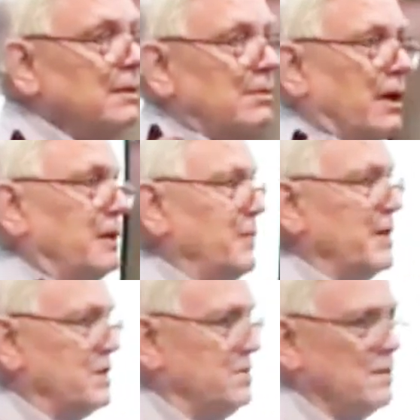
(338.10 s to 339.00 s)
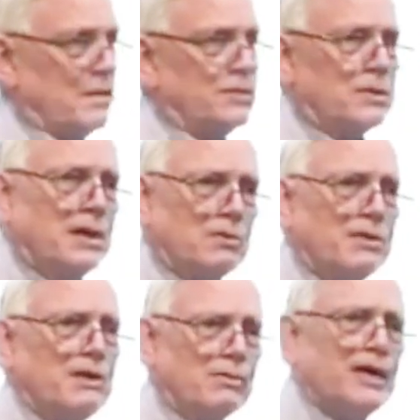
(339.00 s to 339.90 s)
Right? Because if you can't
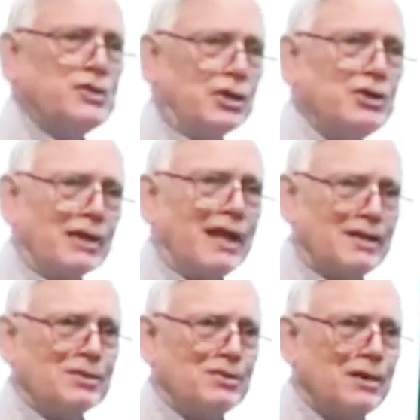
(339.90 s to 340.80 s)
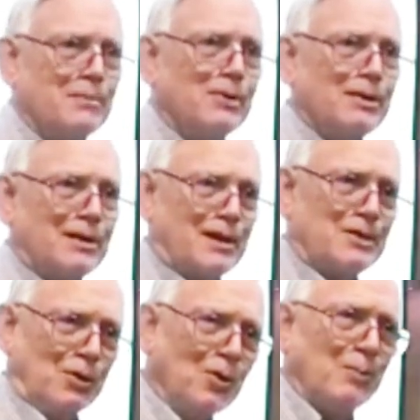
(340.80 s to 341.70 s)
read Russian, you'd like to see a book that
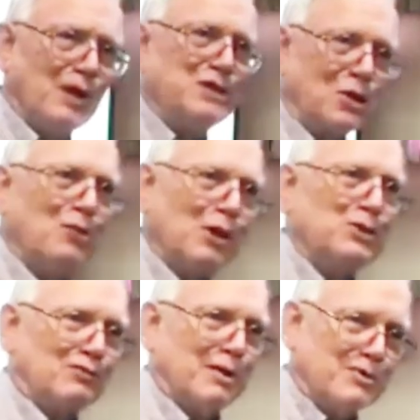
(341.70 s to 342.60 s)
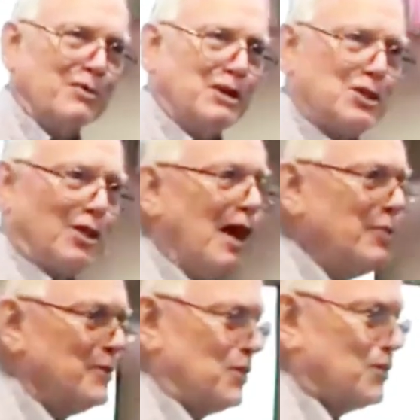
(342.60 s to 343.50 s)
has a whole bunch of quotes from the Russian
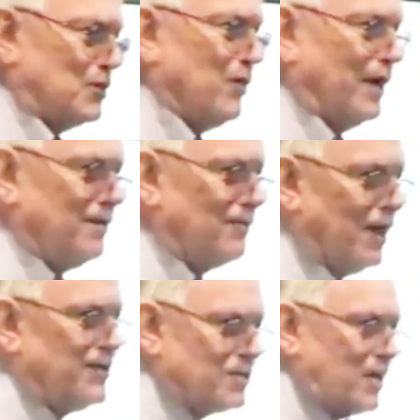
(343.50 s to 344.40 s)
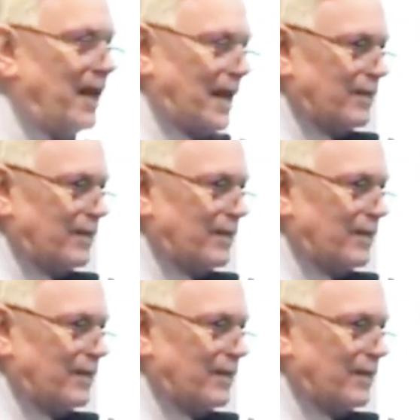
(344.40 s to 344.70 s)
authors that you're trying to understand,